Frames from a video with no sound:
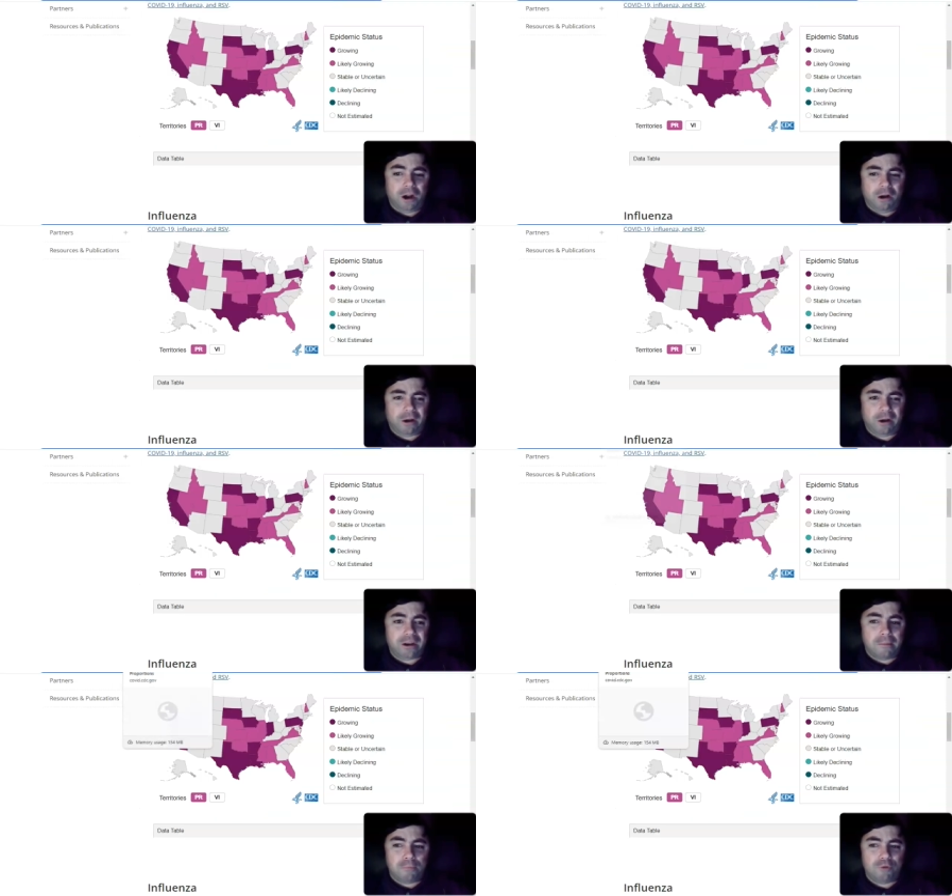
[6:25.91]
All right,
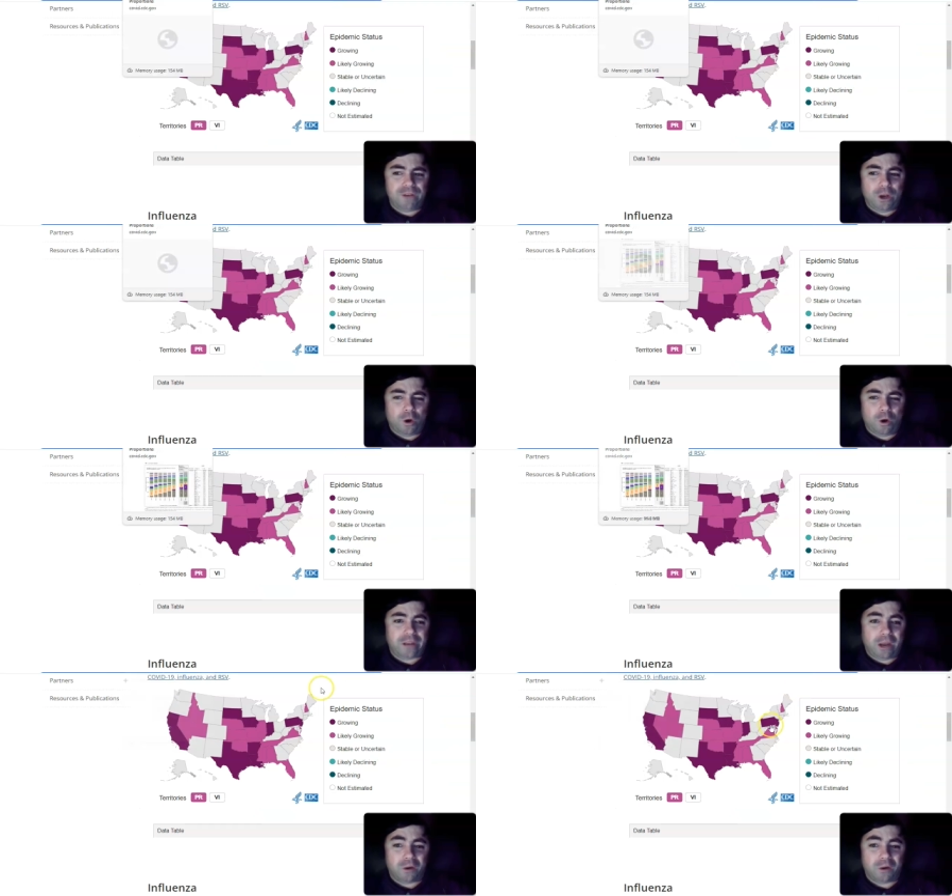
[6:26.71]
moving on
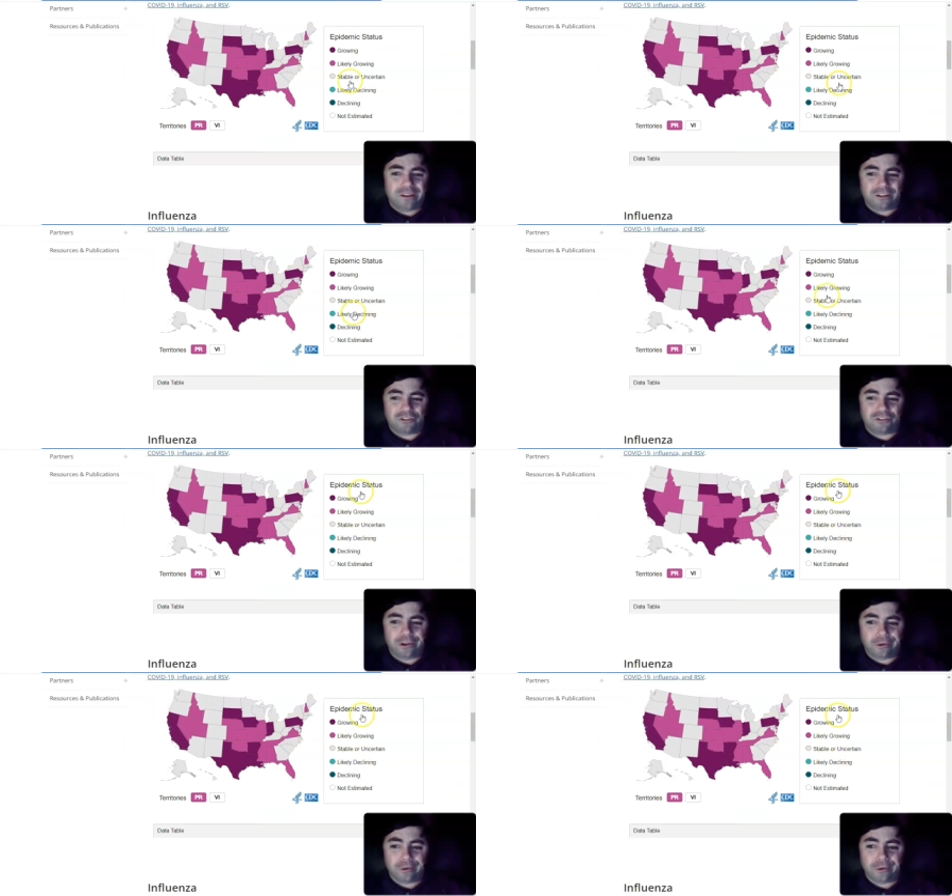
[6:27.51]
now. You can see
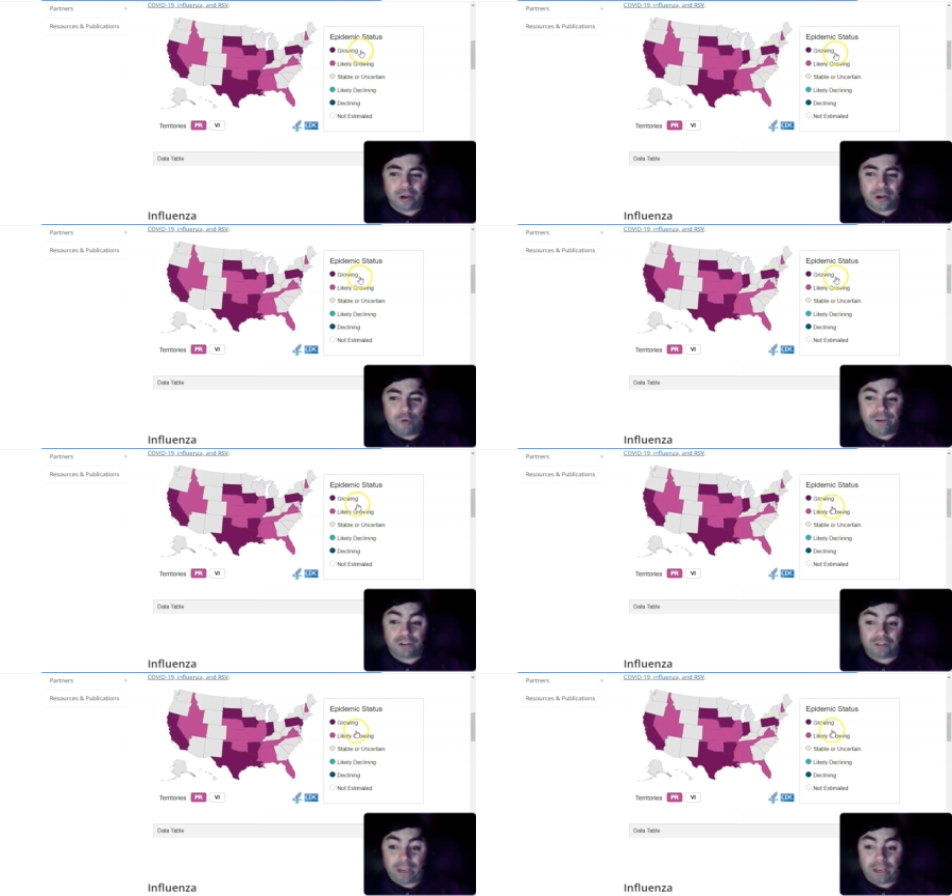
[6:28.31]
here, COVID
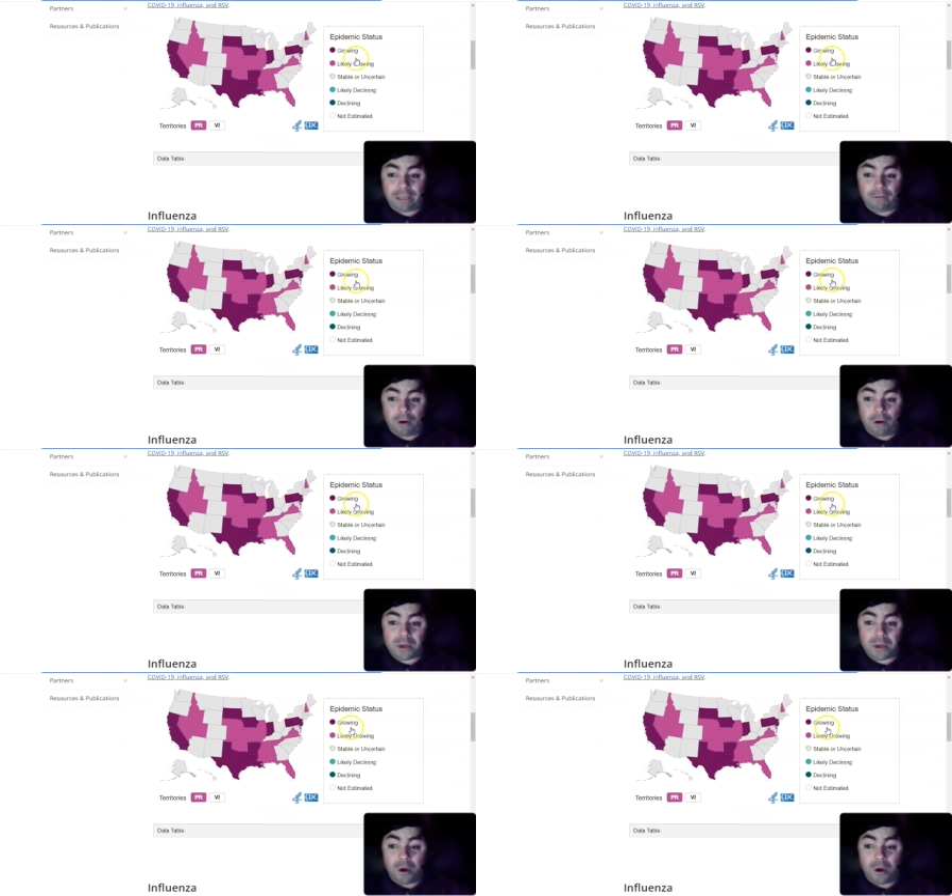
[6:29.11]
is likely
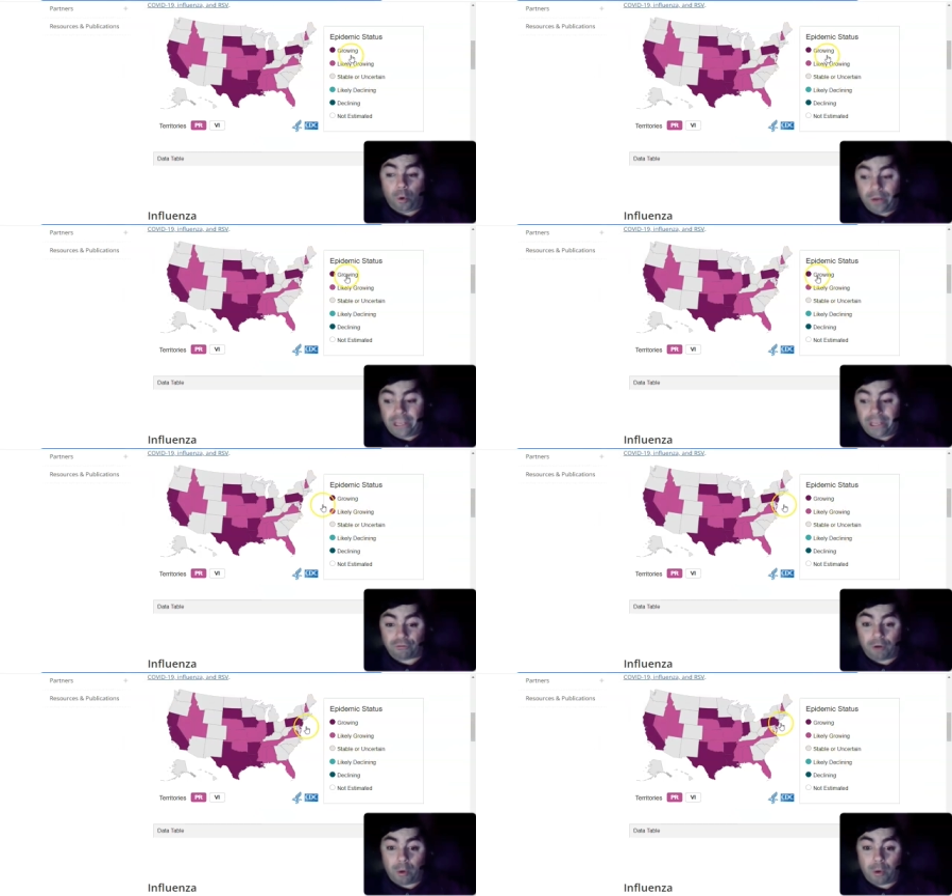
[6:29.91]
growing or is
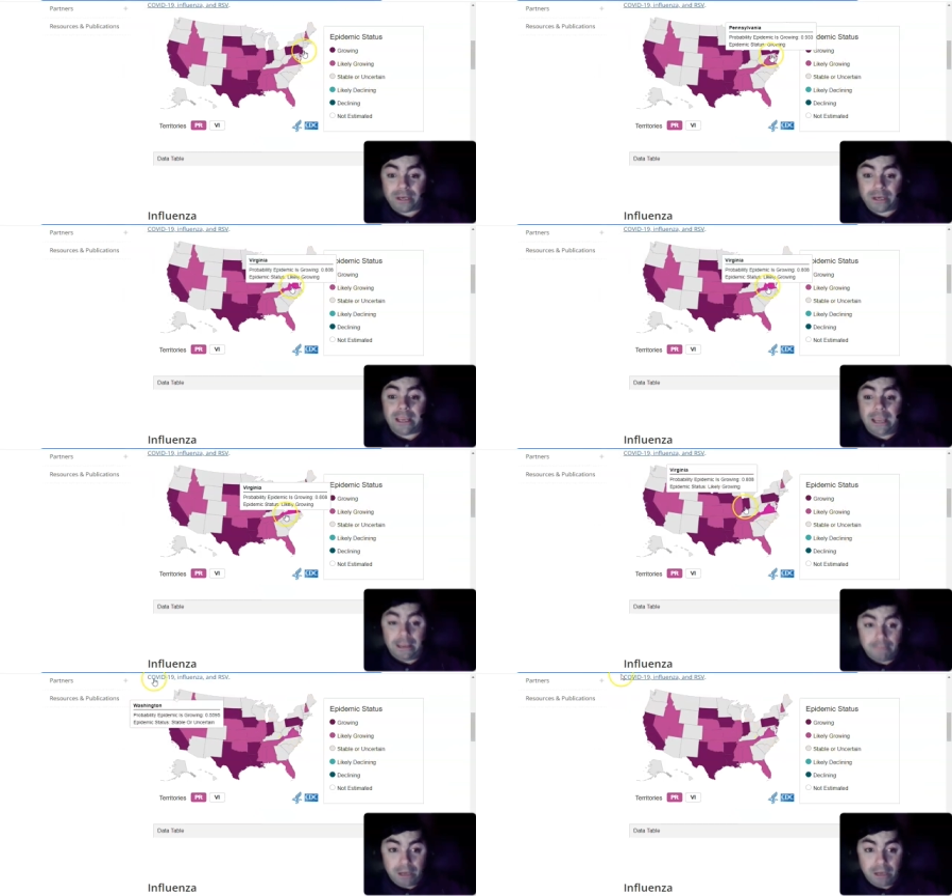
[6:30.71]
growing
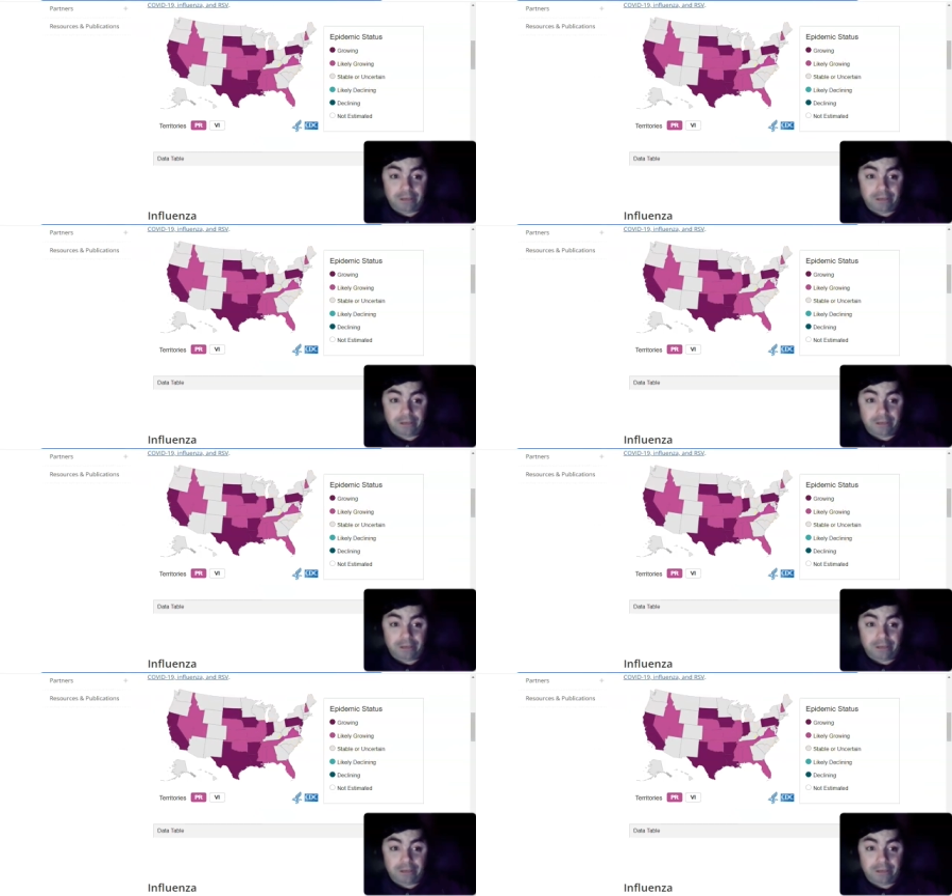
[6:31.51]
in many